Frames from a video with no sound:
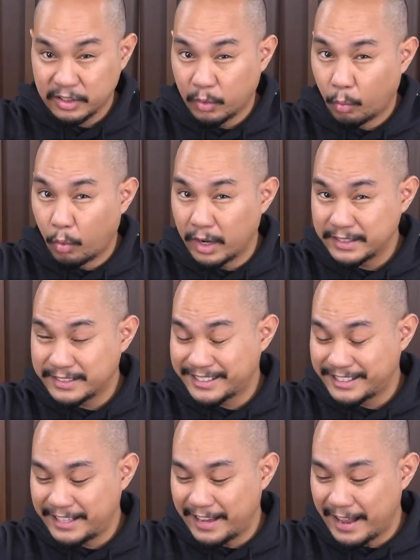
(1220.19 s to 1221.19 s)
1
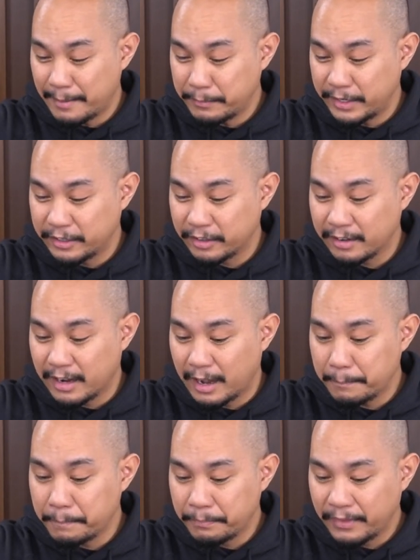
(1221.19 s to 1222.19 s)
cm in your
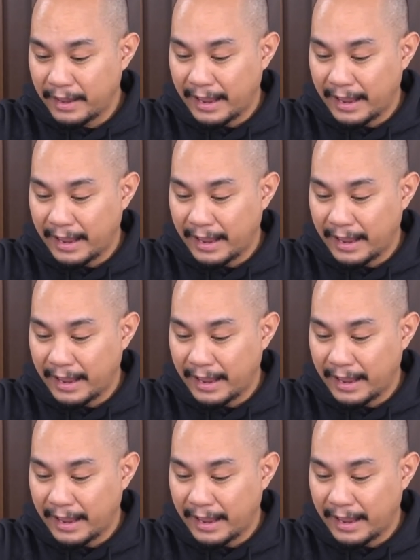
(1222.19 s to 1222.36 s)
cup.